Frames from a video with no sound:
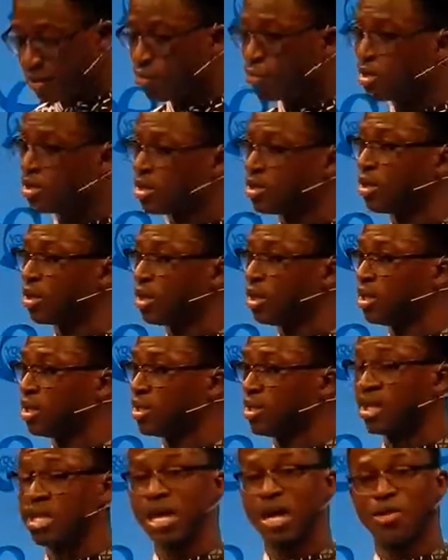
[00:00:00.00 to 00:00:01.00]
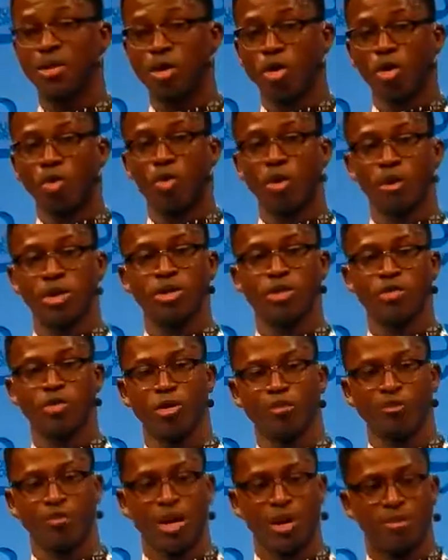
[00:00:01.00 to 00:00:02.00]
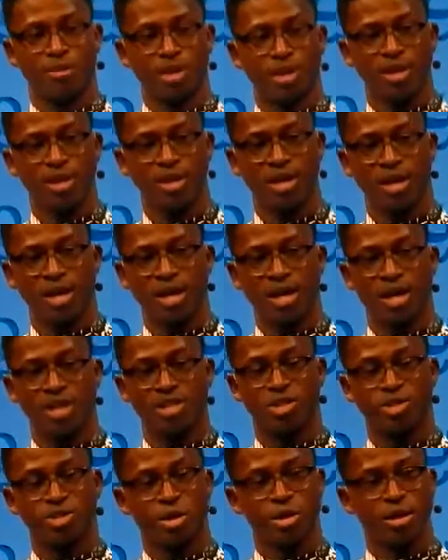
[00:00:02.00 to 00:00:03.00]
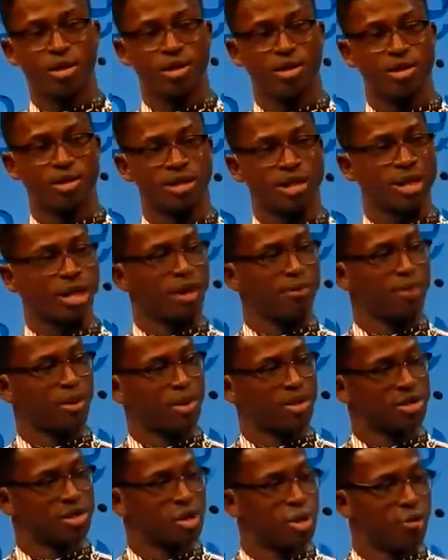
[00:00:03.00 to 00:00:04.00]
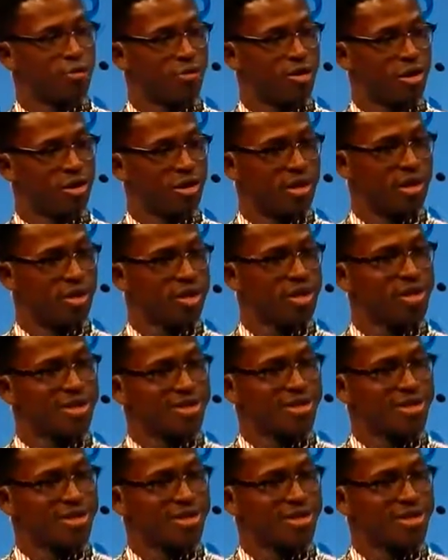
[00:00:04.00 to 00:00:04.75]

And the Queen's Young leaders and now the whole One Young World family is joining us and helping us go further.